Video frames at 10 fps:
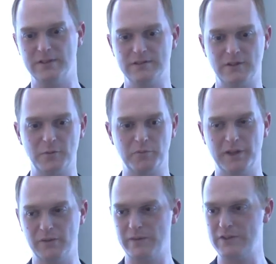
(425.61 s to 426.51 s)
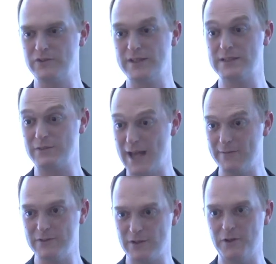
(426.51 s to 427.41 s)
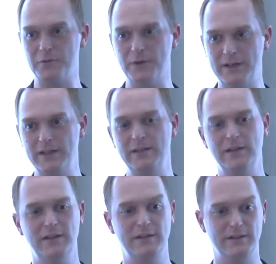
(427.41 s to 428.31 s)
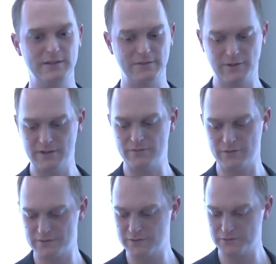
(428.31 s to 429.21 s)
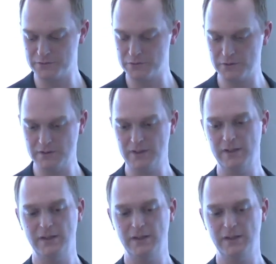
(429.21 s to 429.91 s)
and start playing with Nginx if you haven't already. It is a very versatile tool.